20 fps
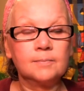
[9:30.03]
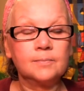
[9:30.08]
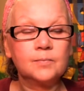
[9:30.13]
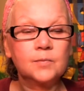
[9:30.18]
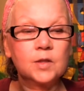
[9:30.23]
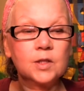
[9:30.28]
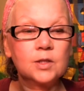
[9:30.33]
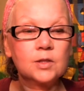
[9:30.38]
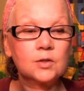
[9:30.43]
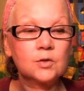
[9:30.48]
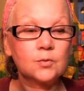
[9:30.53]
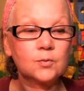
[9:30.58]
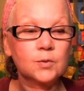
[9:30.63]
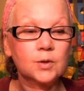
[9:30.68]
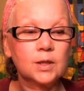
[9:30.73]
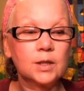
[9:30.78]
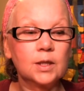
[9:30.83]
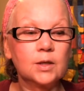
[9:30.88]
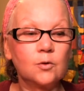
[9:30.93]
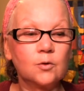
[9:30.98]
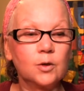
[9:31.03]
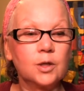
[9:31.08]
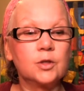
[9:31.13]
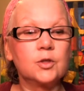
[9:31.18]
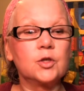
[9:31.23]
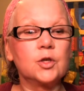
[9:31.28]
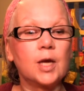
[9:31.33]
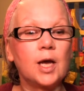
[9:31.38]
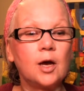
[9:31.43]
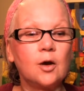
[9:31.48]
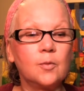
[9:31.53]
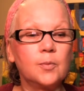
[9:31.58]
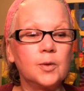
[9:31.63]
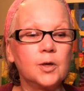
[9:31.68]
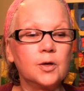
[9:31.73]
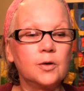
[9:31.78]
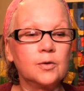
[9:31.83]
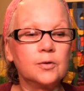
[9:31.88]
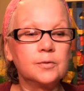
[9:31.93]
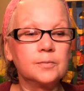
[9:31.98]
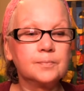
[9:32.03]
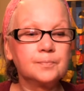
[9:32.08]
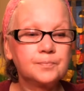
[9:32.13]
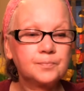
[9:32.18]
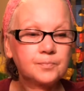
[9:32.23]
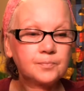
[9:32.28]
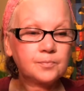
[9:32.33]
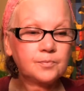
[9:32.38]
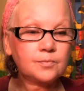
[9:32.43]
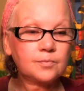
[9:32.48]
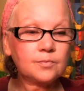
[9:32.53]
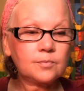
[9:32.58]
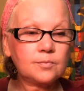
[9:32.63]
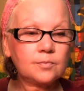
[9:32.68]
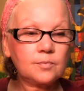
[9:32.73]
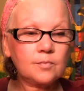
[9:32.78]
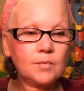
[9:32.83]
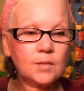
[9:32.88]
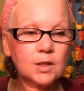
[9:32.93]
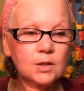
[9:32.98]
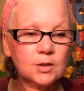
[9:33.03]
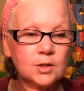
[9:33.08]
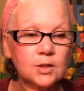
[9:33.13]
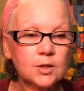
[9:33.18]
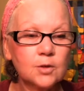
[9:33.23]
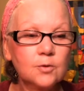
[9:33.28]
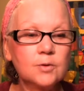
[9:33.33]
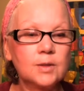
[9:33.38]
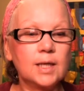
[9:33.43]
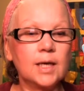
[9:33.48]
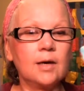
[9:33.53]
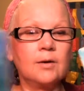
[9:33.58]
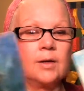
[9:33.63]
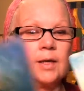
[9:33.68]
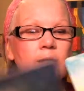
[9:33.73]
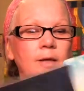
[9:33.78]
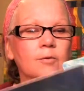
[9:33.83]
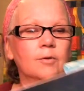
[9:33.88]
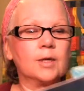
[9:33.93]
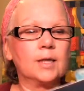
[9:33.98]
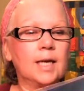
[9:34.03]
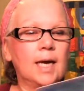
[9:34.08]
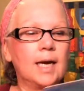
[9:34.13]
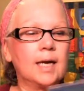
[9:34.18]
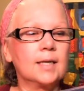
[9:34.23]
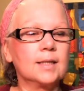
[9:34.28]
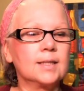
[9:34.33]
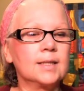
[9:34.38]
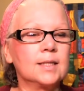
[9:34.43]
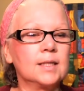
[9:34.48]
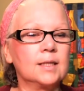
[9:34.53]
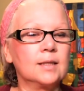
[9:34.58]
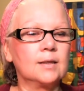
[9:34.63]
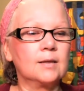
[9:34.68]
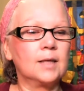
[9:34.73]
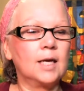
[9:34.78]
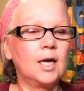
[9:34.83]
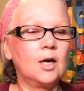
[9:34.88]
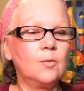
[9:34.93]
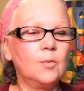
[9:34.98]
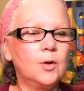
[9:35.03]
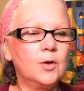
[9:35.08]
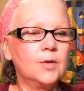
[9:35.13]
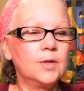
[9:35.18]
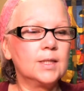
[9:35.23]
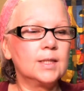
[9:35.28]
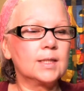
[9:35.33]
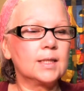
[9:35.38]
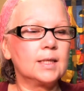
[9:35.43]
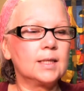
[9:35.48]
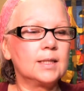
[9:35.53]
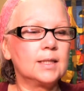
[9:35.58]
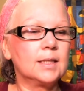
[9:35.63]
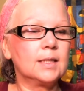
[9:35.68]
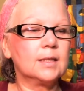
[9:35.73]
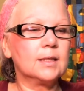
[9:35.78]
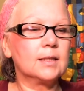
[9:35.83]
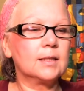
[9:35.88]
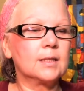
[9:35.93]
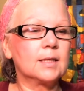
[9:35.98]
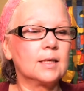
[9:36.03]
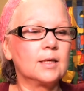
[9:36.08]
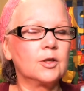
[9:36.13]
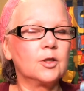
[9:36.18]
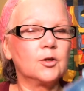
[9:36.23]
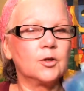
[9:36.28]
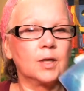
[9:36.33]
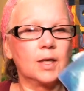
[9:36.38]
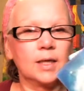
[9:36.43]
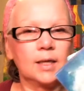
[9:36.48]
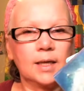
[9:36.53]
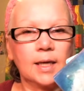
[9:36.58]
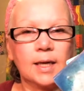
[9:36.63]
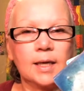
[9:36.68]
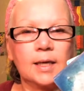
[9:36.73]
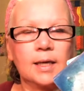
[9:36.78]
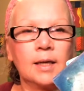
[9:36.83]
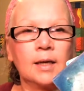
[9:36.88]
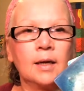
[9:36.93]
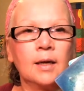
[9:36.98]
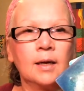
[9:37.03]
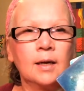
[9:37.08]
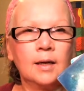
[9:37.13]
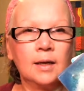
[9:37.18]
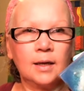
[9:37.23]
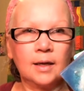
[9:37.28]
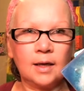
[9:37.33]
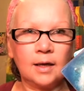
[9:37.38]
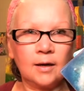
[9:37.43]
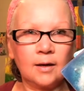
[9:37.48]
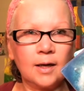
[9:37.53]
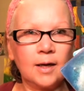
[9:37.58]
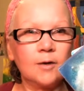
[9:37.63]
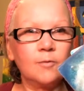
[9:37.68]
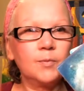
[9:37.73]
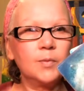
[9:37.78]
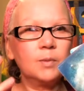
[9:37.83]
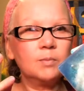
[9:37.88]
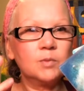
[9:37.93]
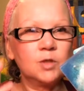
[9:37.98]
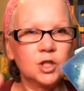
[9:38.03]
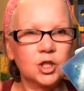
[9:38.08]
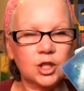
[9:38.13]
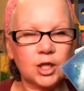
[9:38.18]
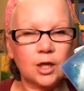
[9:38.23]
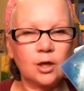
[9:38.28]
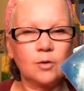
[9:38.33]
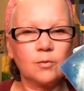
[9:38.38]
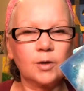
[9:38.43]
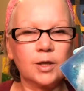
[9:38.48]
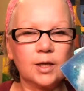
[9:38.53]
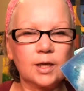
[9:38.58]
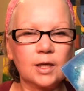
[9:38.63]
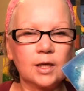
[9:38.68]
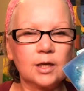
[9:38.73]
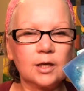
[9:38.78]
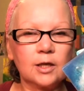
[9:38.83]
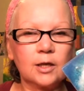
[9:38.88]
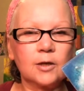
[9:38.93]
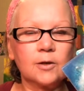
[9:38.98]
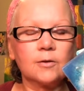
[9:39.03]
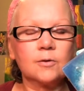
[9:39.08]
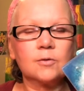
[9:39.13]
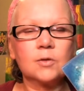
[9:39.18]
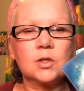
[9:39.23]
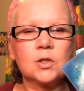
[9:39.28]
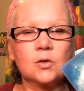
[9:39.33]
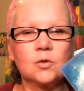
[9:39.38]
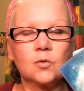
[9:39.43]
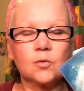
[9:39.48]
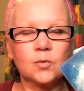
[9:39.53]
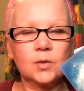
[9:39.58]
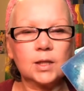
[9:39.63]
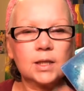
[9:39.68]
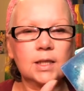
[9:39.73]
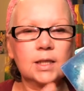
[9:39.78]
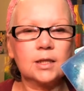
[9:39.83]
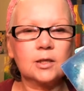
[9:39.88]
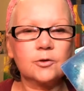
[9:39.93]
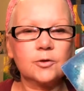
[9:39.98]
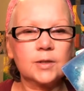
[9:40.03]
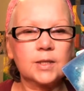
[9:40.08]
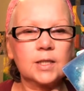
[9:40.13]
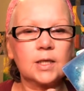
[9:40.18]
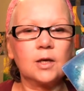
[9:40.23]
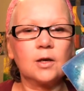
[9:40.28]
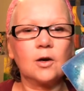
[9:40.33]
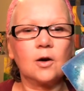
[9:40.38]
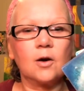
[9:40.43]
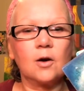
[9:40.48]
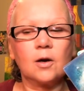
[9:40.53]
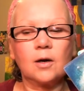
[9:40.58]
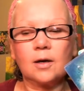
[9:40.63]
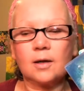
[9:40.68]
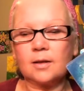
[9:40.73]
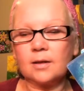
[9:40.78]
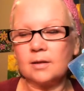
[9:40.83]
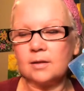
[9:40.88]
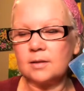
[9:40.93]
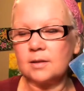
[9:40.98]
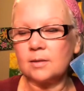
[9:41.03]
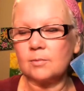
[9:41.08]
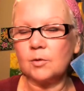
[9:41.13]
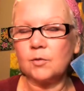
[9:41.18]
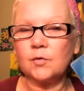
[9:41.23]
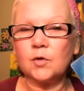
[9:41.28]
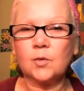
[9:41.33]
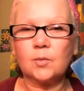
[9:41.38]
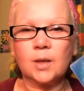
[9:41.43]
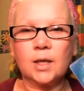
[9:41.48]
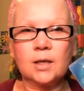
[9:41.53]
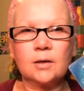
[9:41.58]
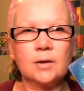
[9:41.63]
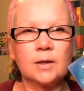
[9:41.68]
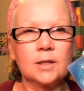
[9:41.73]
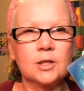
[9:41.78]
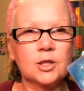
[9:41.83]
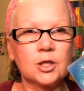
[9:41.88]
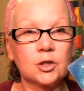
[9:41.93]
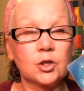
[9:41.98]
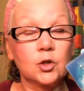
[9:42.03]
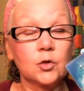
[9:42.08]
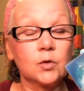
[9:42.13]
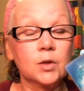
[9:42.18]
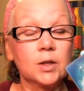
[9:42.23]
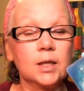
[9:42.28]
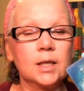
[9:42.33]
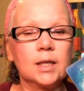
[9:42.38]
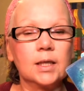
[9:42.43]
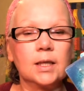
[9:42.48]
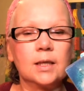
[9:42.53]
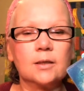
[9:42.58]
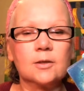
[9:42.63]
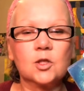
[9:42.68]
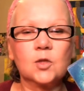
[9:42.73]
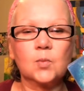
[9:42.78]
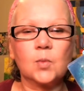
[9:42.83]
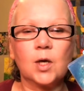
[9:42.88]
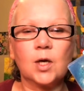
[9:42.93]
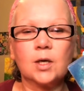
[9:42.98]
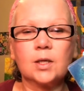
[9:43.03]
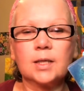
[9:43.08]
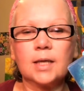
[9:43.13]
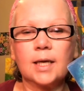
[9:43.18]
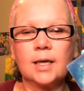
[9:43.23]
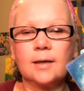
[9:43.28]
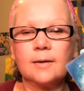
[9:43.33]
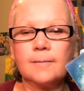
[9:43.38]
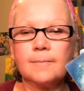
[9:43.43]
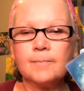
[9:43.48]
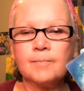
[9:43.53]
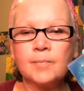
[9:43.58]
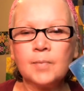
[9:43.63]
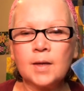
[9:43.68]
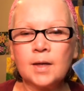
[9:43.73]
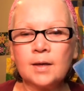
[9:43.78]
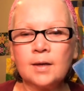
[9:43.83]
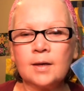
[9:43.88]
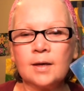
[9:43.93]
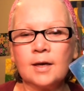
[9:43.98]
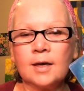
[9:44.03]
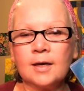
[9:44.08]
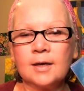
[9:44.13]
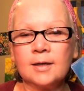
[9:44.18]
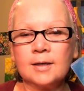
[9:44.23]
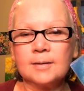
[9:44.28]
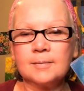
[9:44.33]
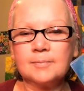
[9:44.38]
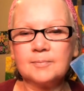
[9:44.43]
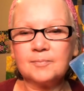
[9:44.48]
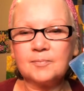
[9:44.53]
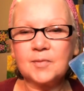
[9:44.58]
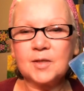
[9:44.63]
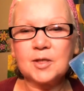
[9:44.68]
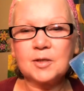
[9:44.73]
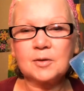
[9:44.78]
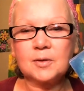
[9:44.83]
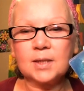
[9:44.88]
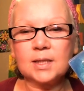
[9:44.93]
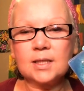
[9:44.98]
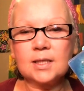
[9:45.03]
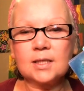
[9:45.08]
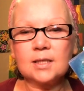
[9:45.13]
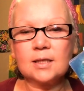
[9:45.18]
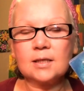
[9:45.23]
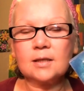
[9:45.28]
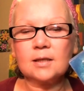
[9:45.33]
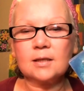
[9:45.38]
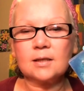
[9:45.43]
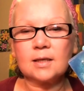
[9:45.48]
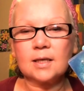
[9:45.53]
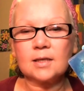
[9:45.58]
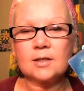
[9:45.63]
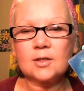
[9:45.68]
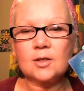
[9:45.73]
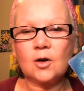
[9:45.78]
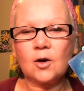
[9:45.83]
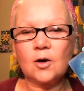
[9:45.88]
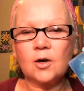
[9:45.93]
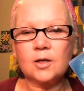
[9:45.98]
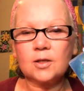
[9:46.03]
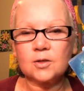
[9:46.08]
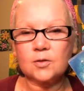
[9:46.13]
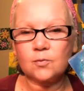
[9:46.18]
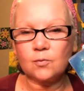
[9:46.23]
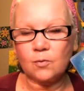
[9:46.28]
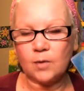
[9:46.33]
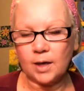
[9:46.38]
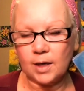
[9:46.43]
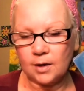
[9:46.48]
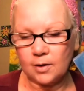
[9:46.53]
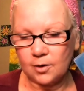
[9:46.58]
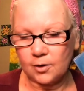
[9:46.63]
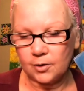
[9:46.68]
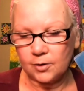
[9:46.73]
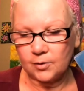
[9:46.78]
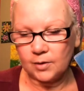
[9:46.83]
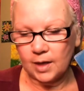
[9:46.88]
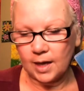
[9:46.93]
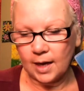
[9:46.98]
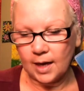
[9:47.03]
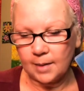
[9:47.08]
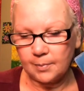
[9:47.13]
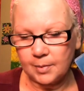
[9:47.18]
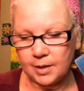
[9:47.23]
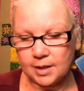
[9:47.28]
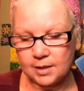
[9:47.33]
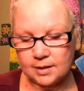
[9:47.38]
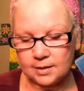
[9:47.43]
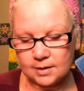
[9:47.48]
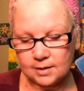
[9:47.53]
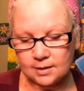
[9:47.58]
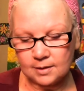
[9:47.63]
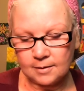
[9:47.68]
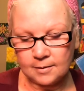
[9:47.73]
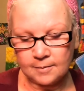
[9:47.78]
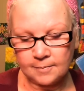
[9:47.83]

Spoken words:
This is really going to help you slow down and relax, and it'll help all these ideas that you're igniting, it'll help them gel within you. So really interesting card. I think some of you might genuinely need a spa day. So let's see, the next card is When Are You the Happiest?